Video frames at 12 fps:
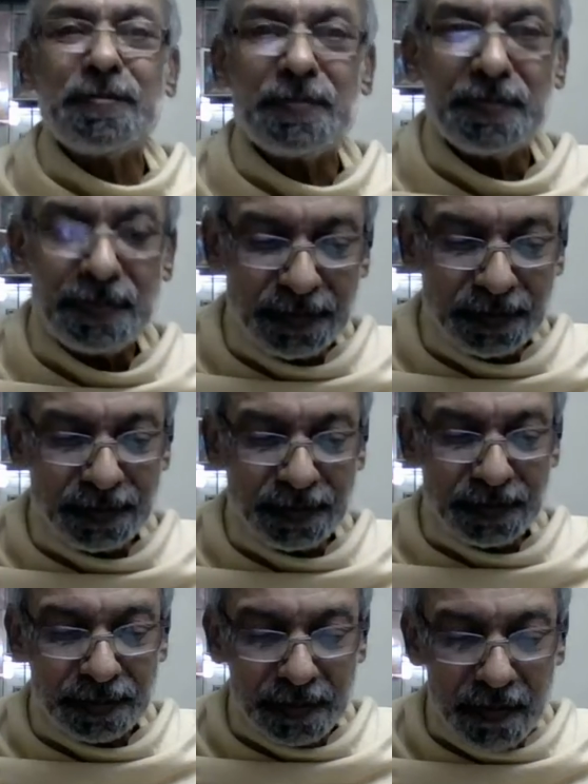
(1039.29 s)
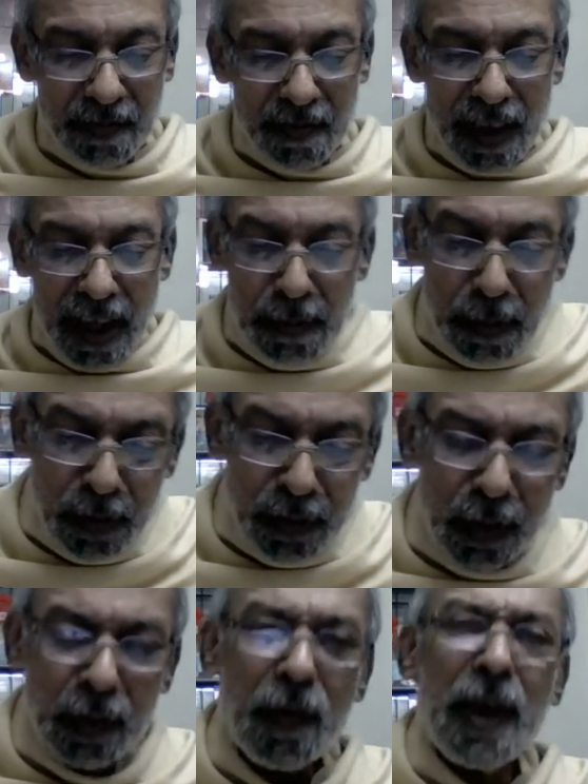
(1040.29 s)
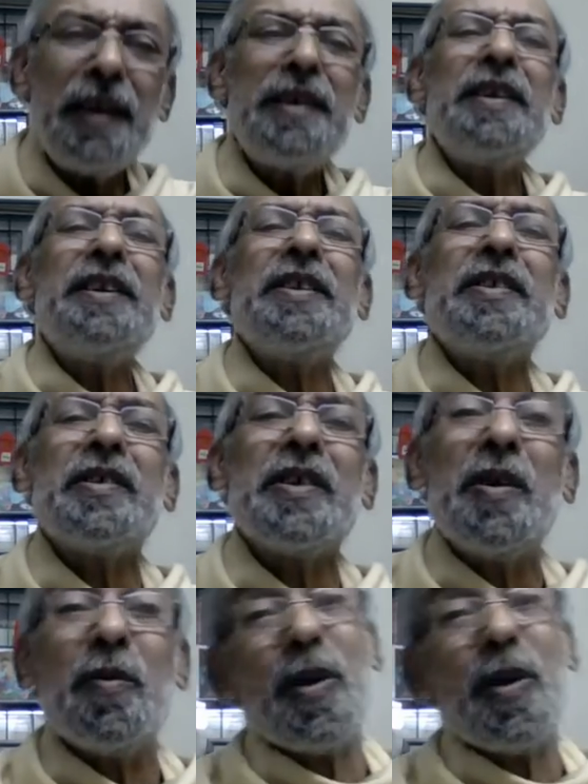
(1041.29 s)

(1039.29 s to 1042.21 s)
about your qualities,